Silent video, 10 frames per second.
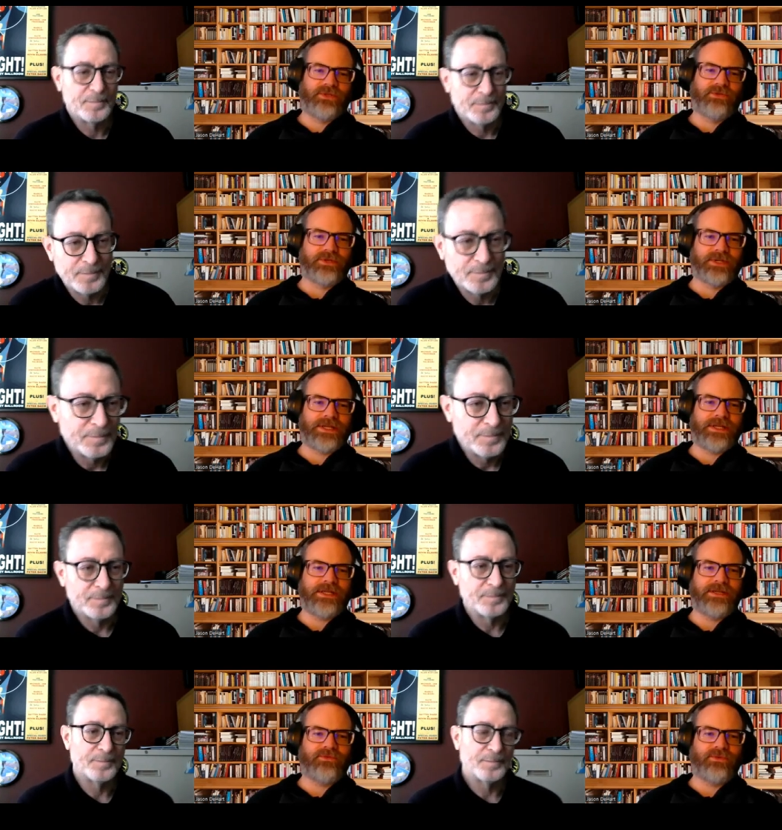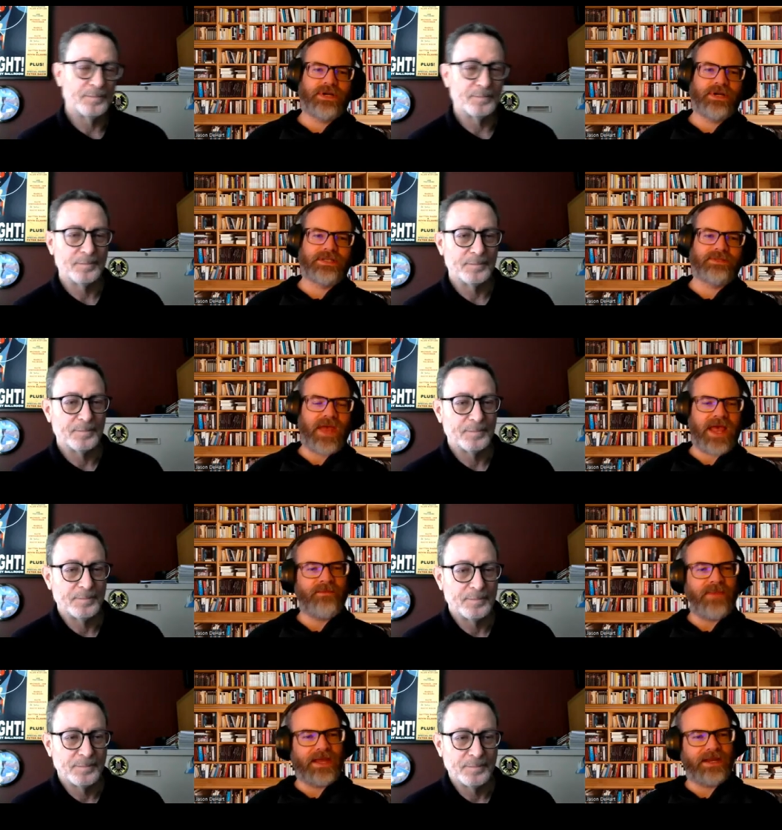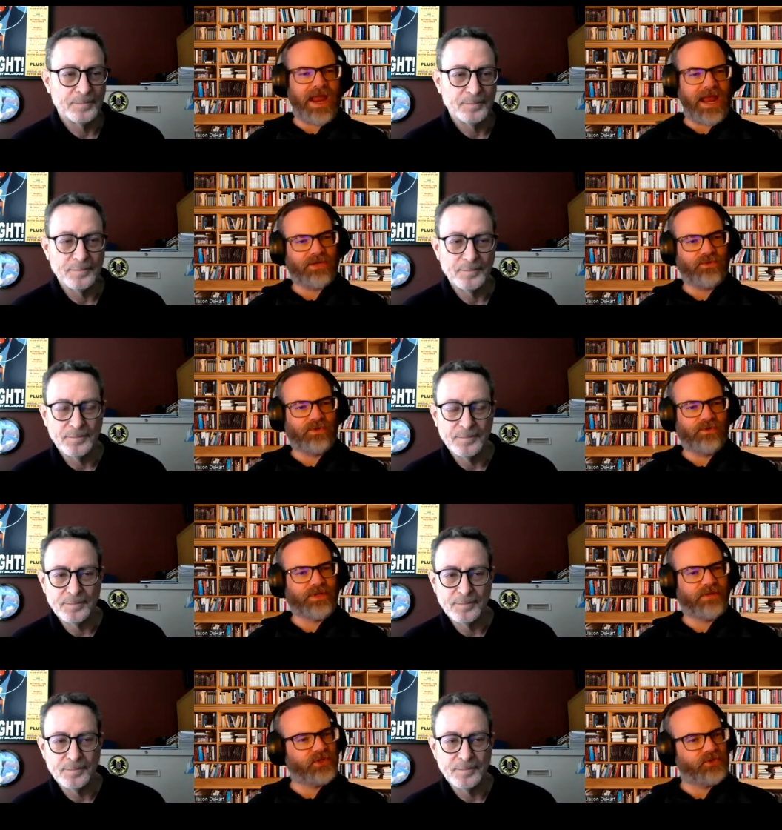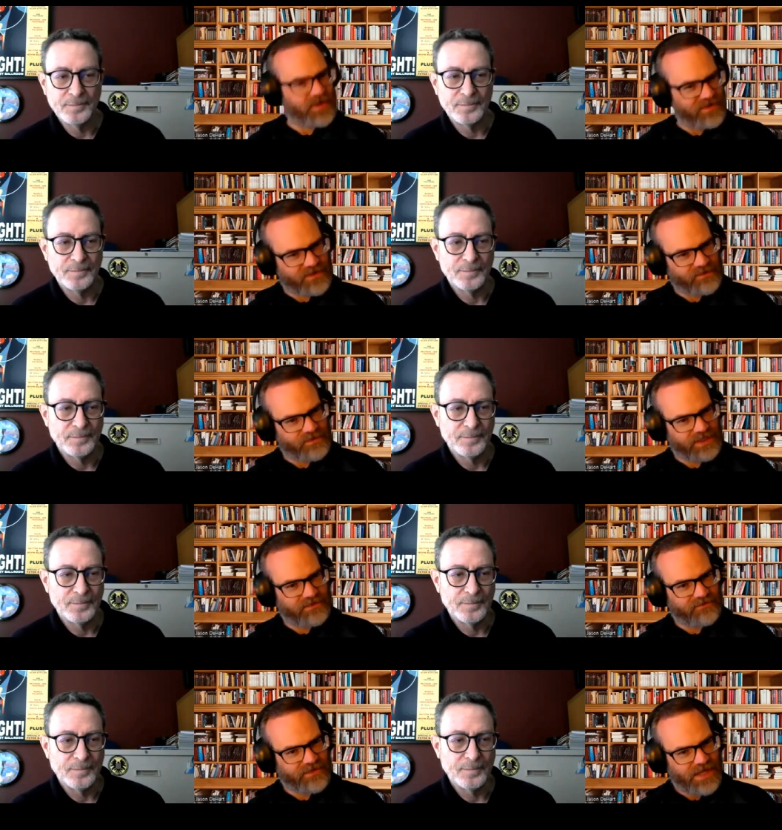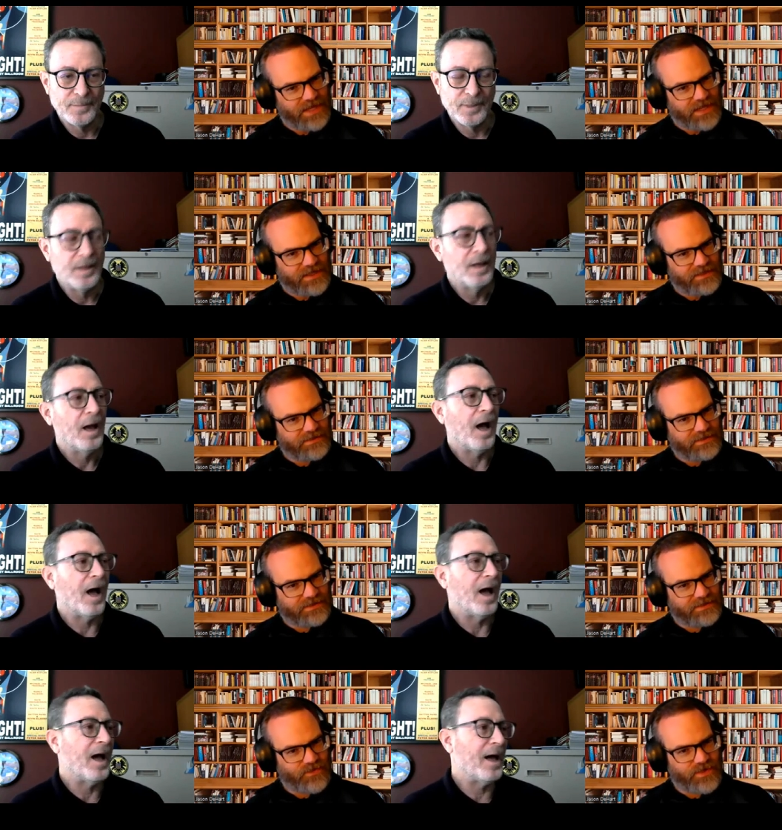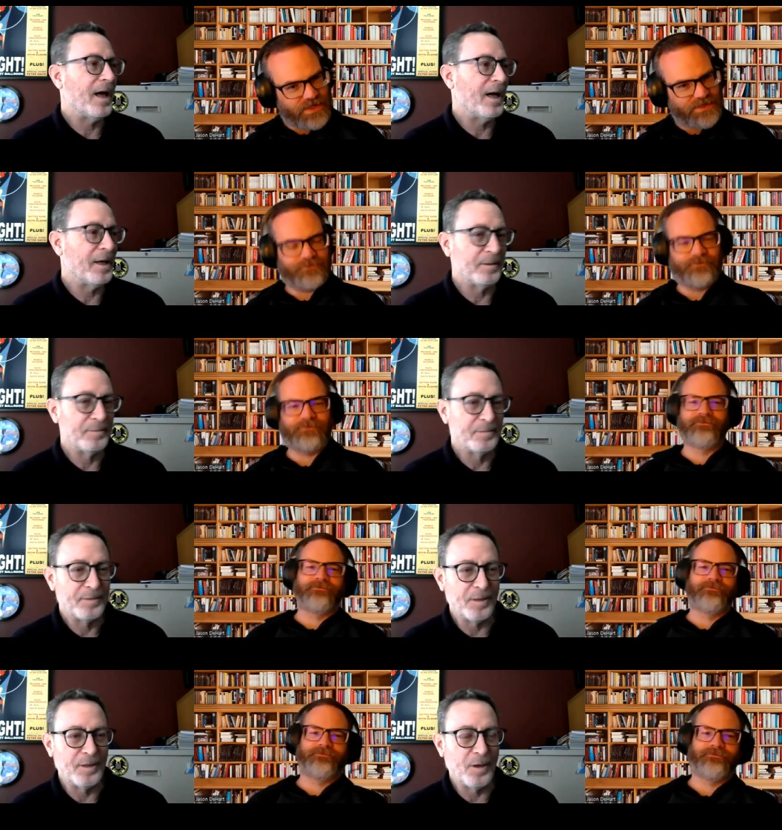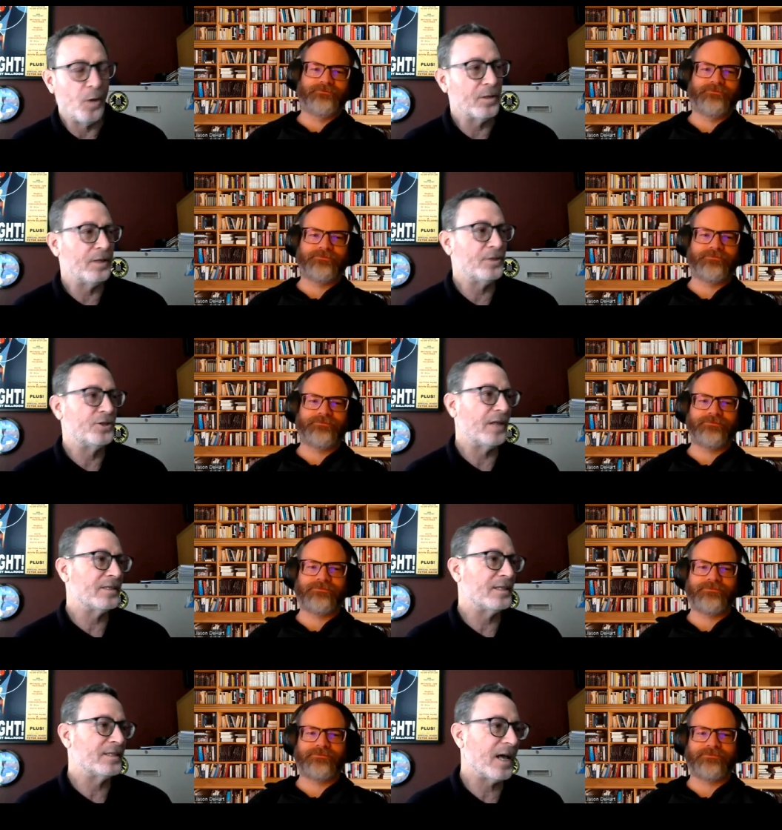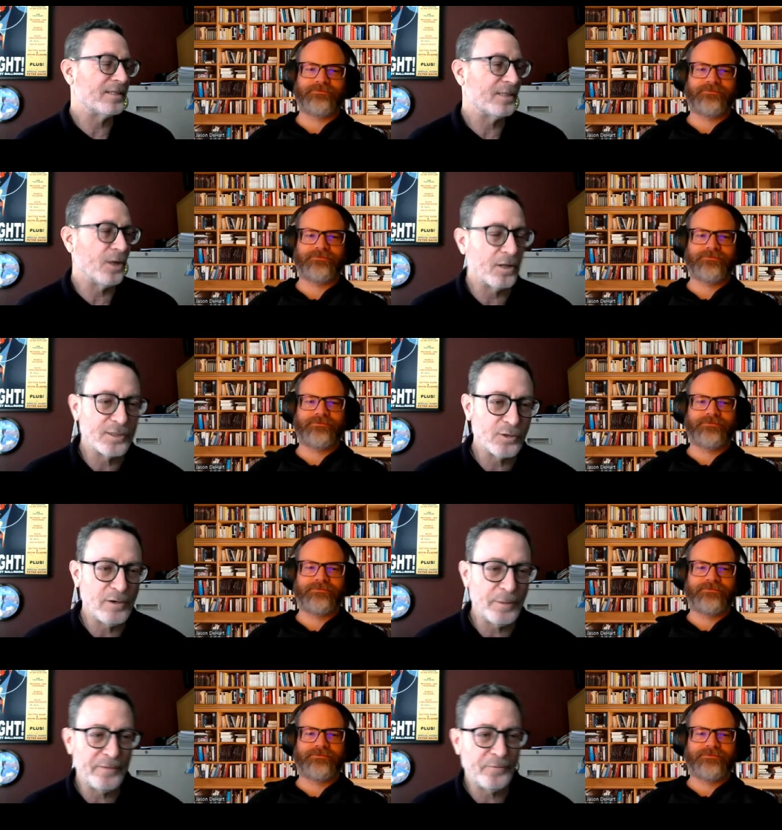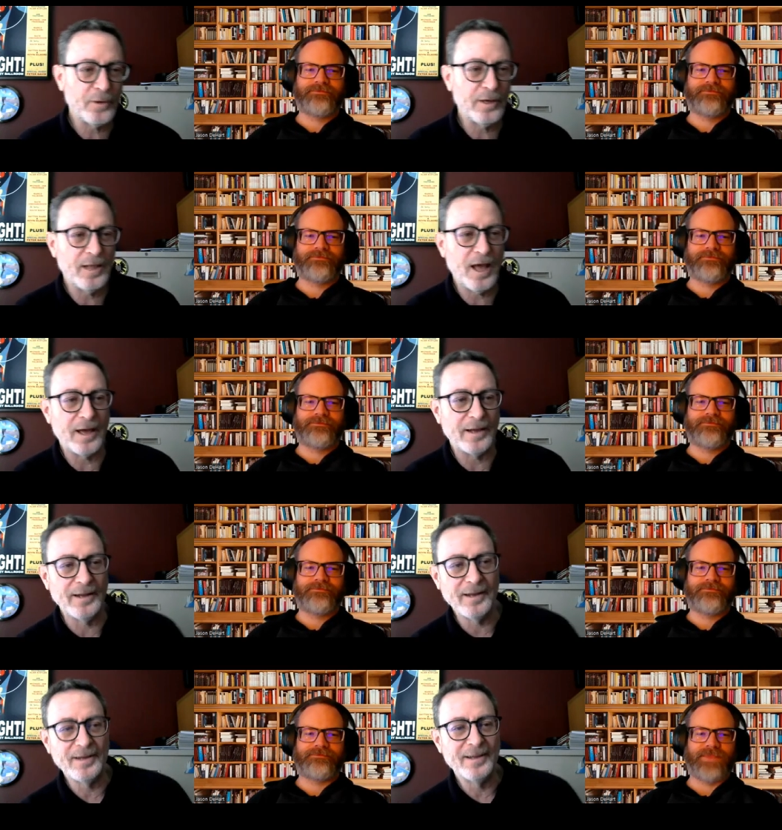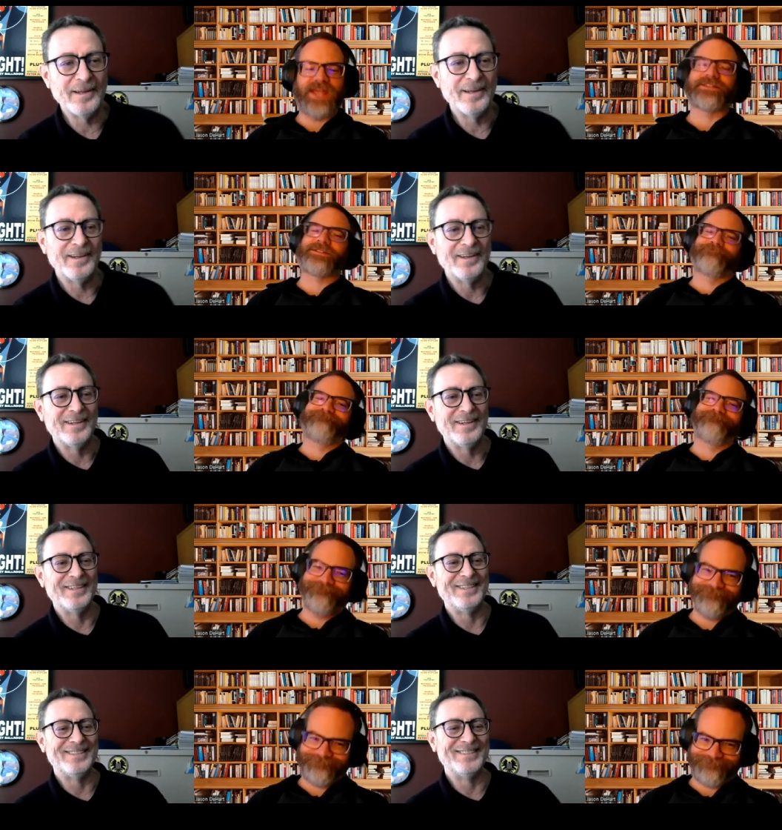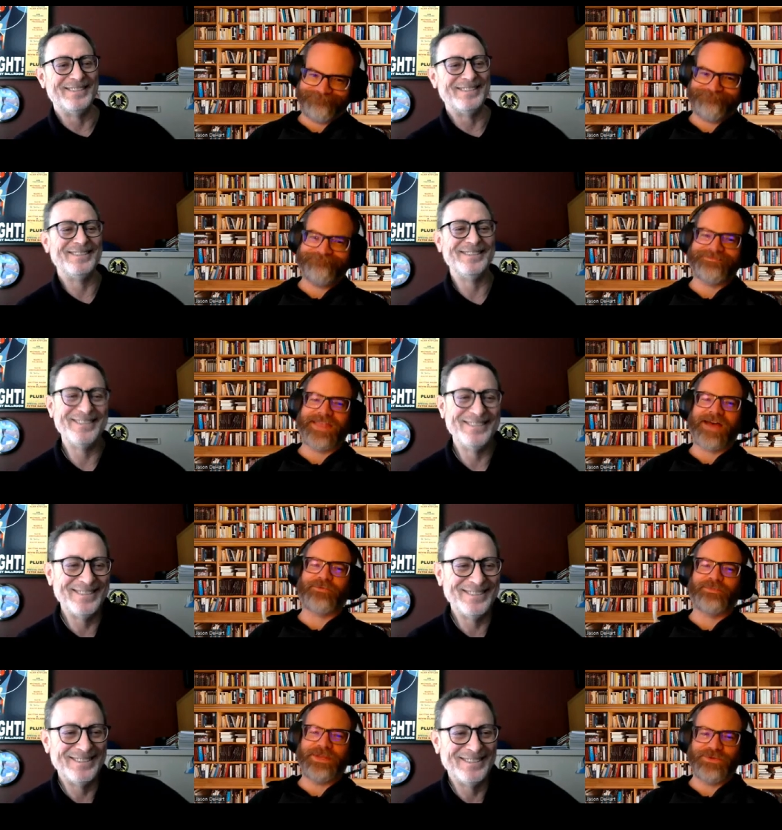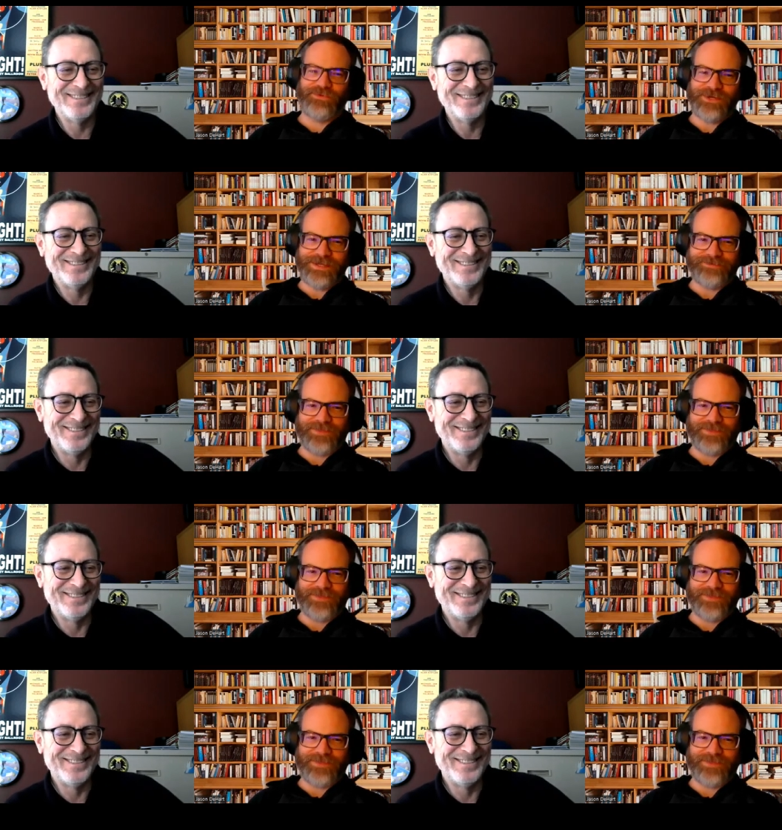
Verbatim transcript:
Speaker 1: story. It was Batman Annual number twelve, I believe, is the one. Ah,
Speaker 2: the only Jason Todd solo story before he died.
Speaker 1: Yes, mm-hmm, mm-hmm. that would be the one.